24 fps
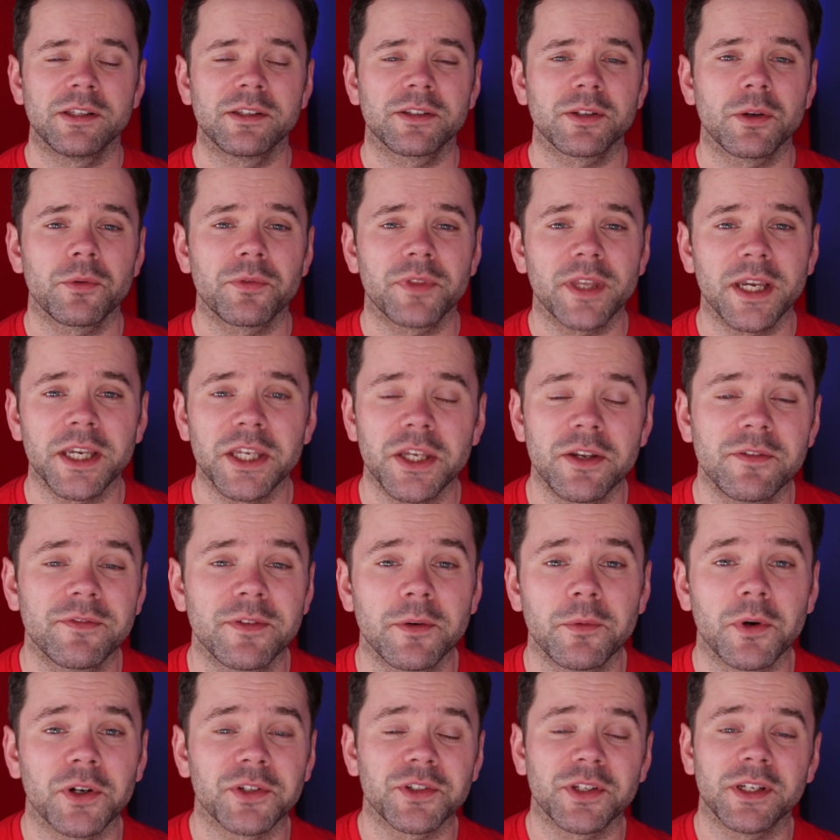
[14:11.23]
So thank you for
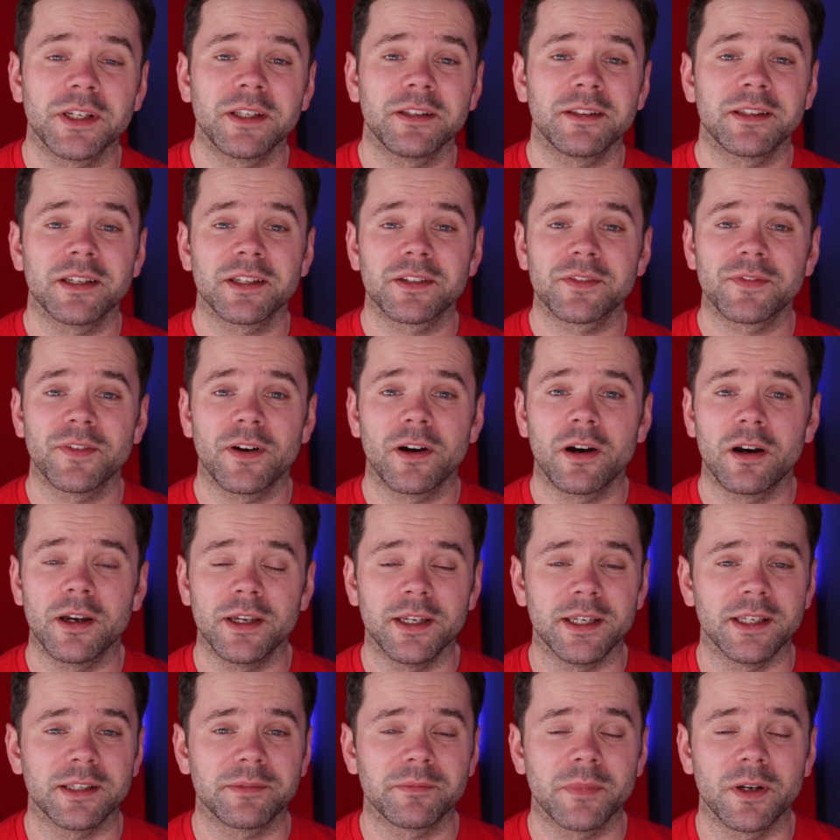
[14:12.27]
watching this far,
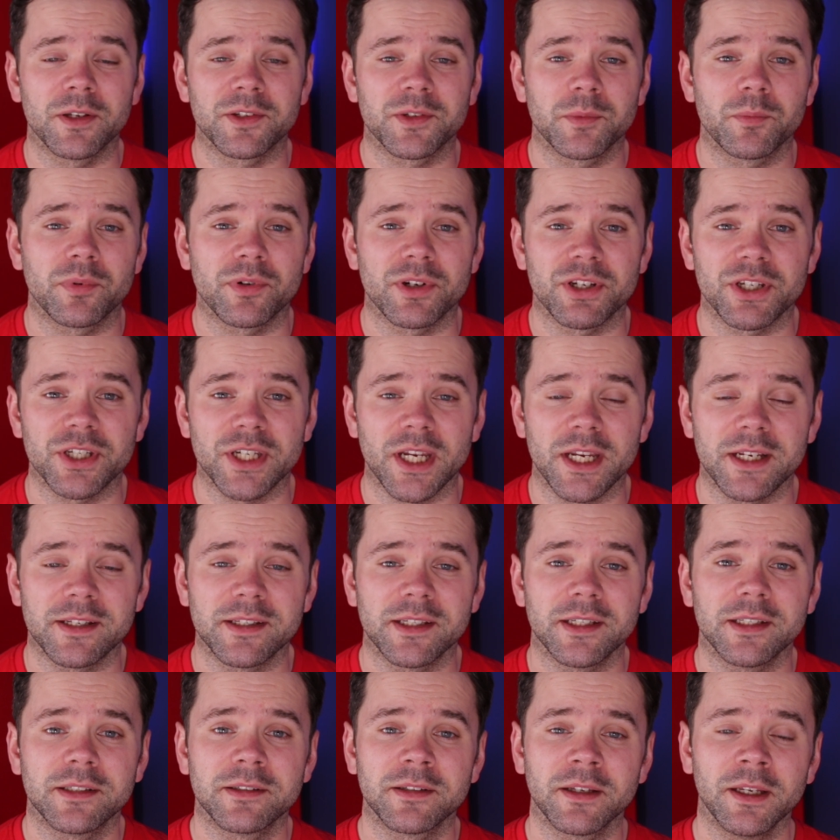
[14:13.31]
it is much
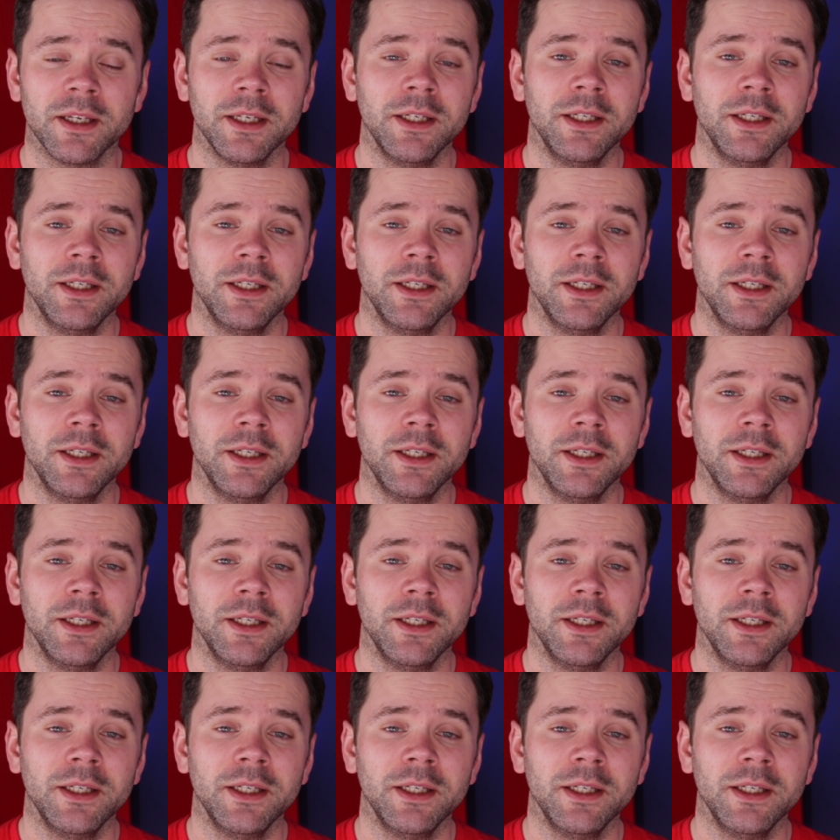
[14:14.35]
appreciated.